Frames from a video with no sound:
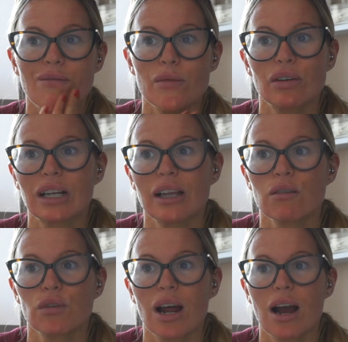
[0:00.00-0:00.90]
a bit of a clean
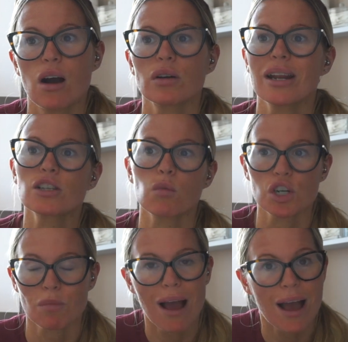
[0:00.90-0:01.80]
round. I need to
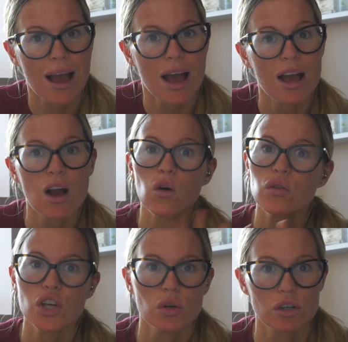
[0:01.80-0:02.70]
wash my hair. All the
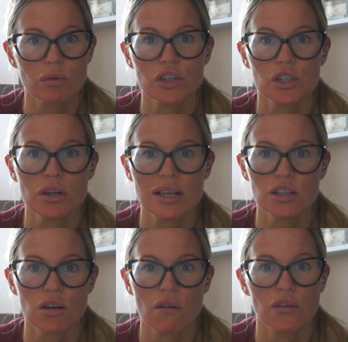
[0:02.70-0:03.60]
usual Sunday
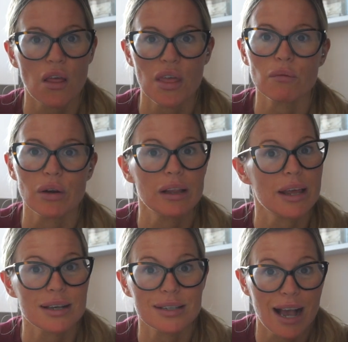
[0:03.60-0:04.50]
stuff. Nothing really
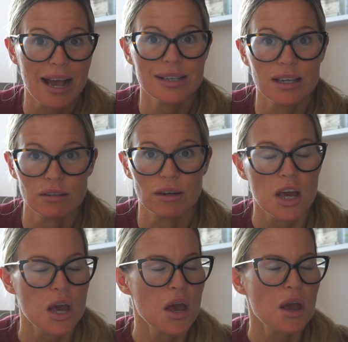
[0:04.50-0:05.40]
exciting
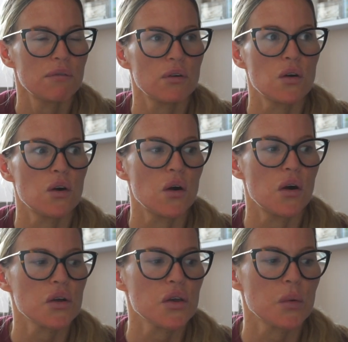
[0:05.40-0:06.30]

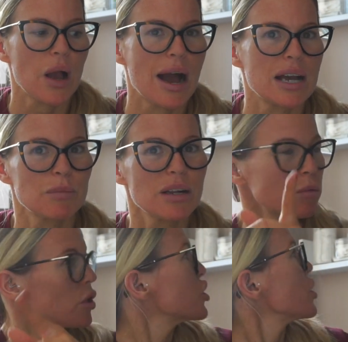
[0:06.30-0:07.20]
for you guys. But I did want to show